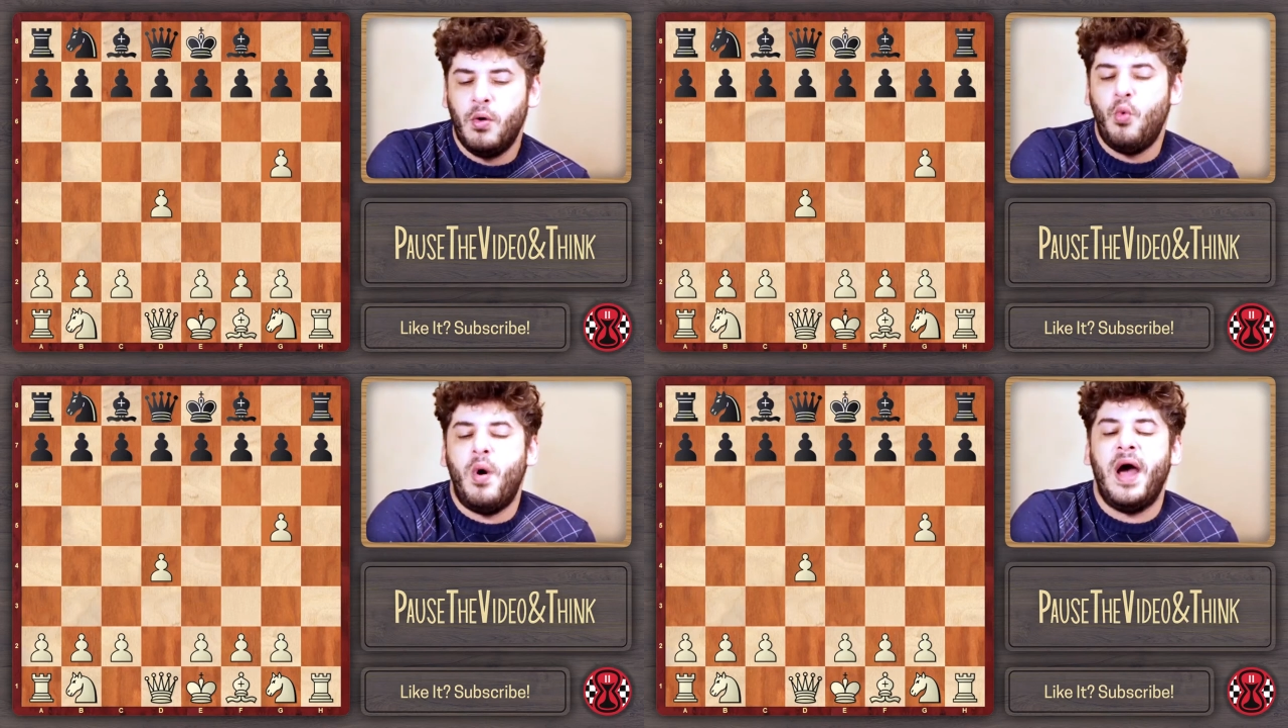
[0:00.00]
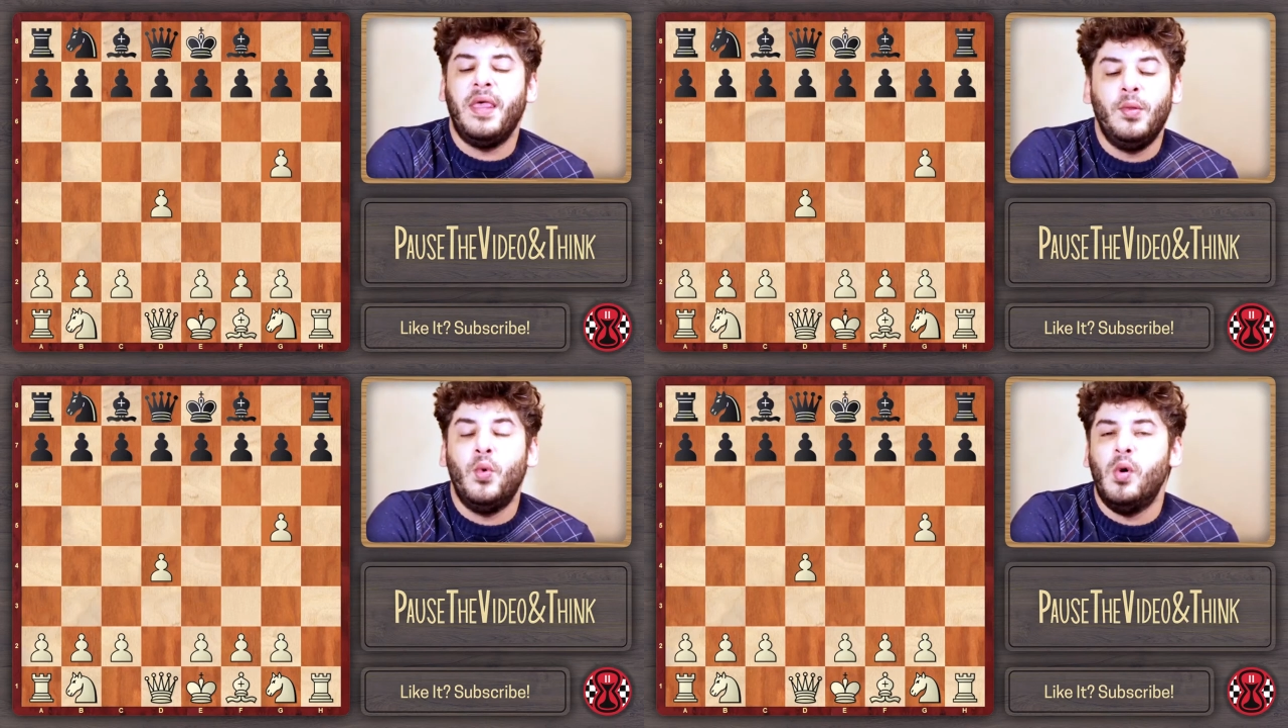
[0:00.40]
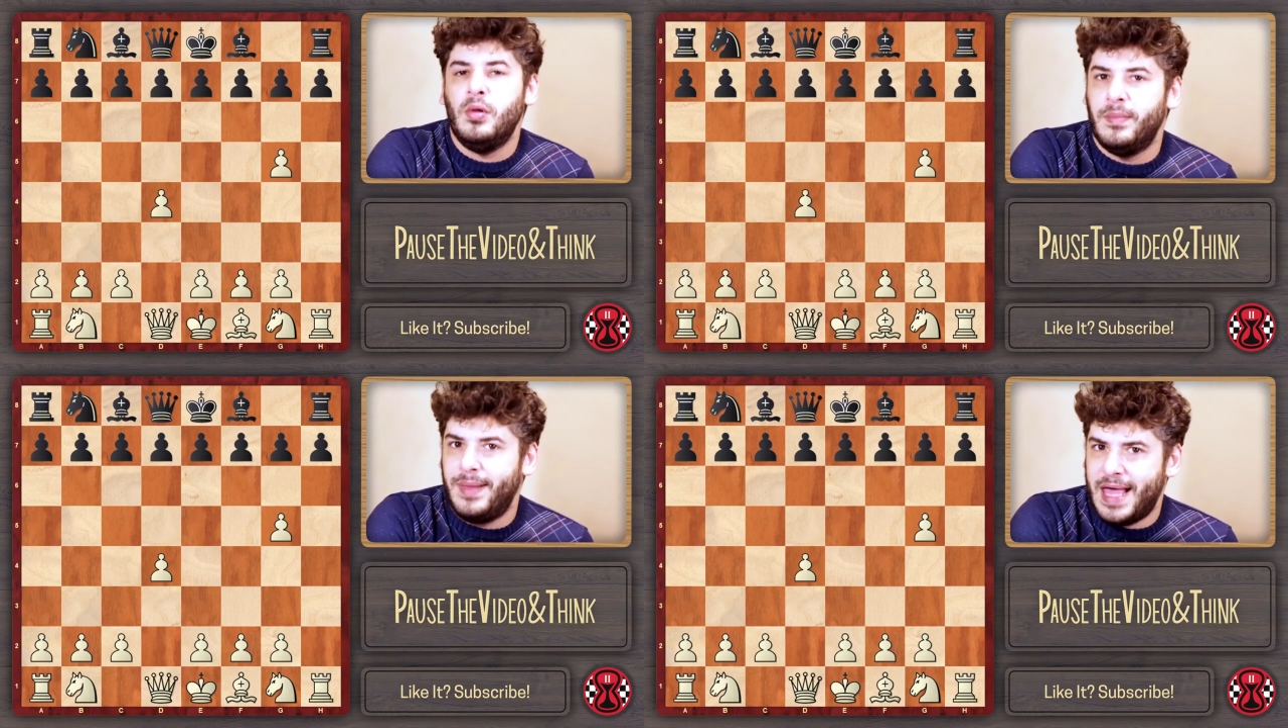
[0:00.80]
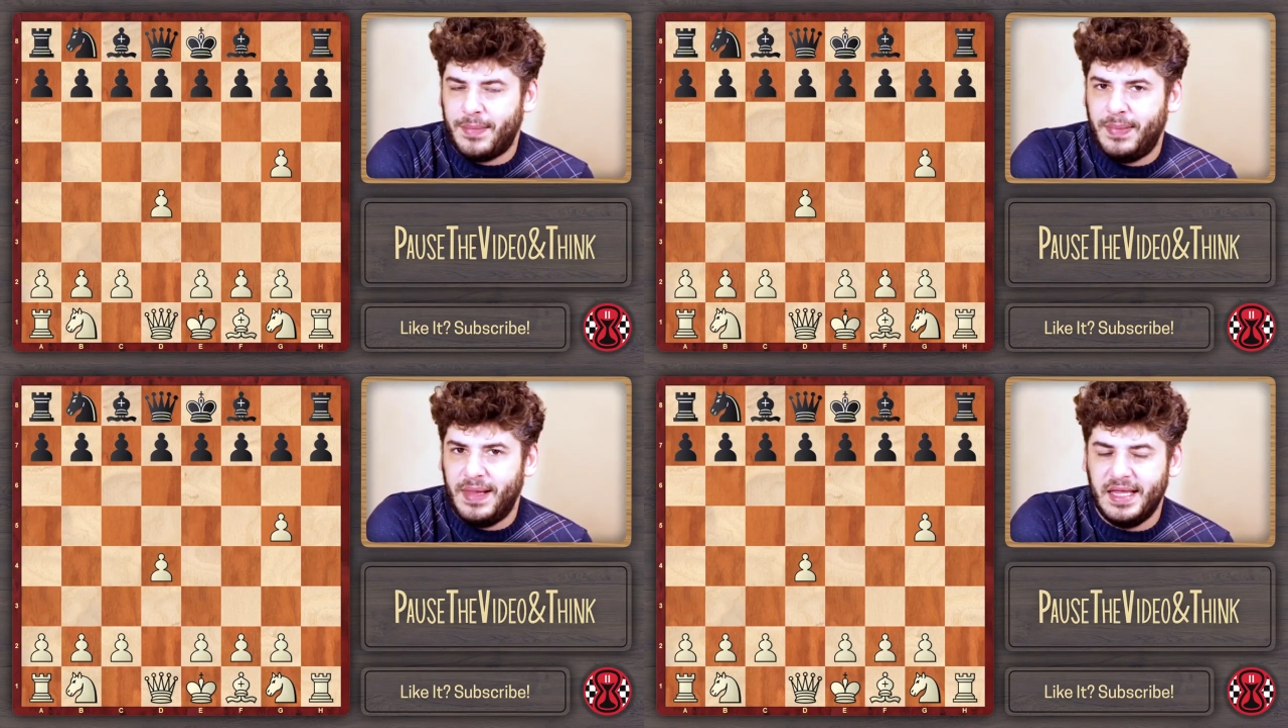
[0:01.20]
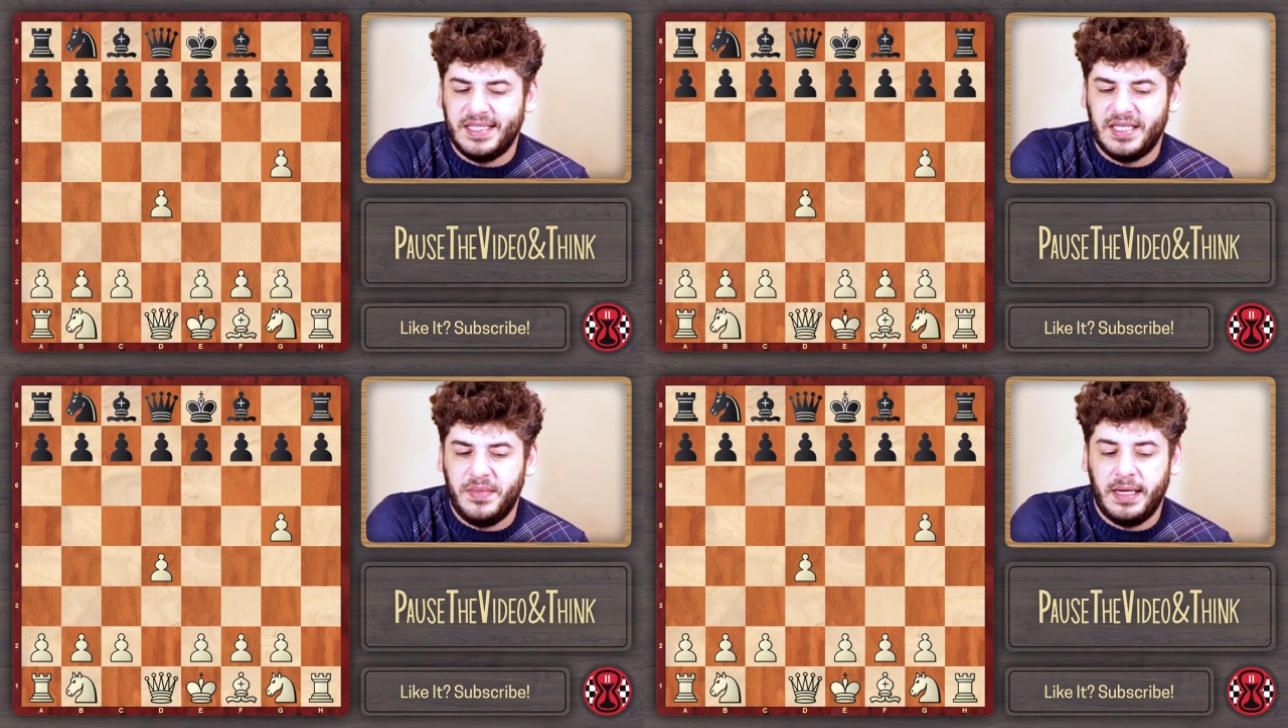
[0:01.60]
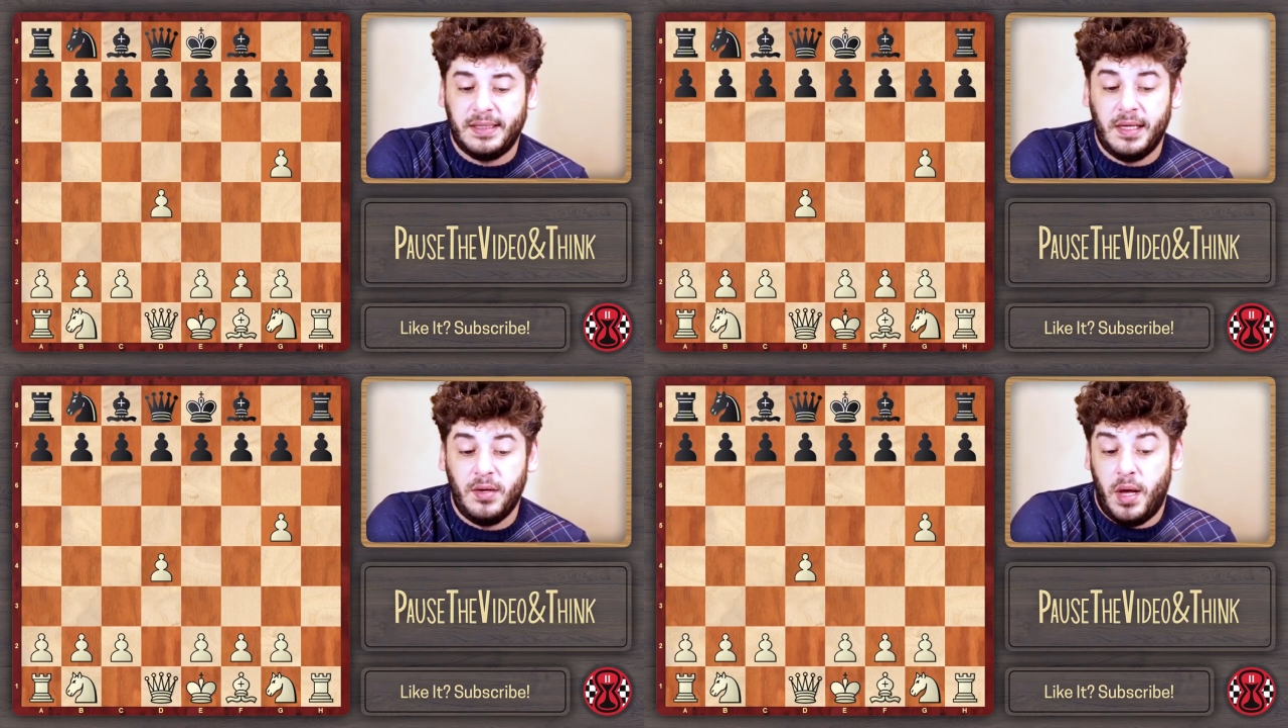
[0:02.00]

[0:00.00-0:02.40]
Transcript: why will black play this immediately?